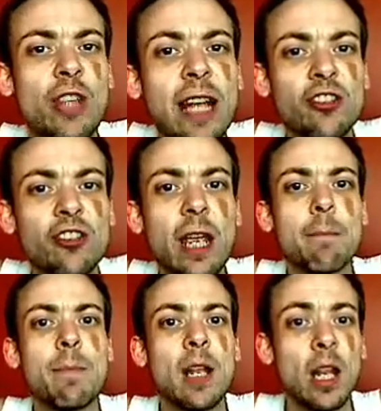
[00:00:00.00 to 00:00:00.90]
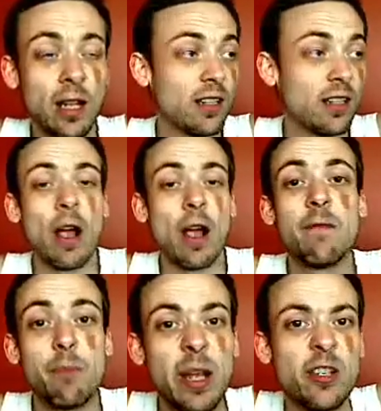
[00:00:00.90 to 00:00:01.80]
that same line
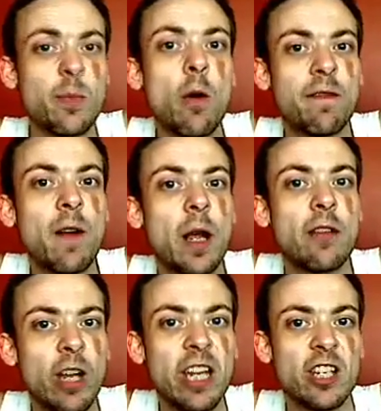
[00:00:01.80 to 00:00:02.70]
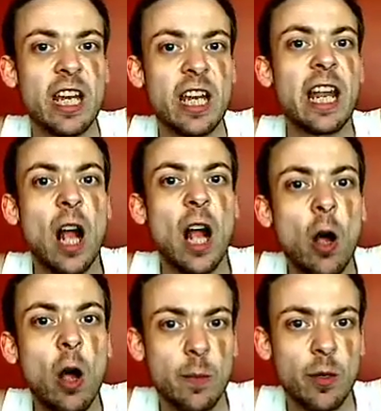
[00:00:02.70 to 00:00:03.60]
of piss poor fucking reasoning in an
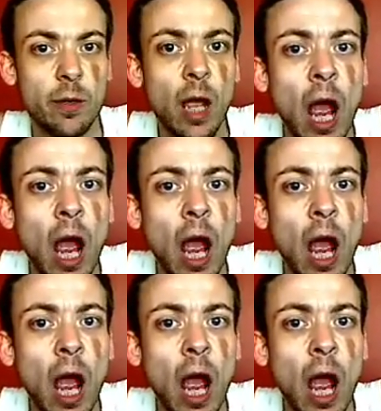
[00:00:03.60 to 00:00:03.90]
argument.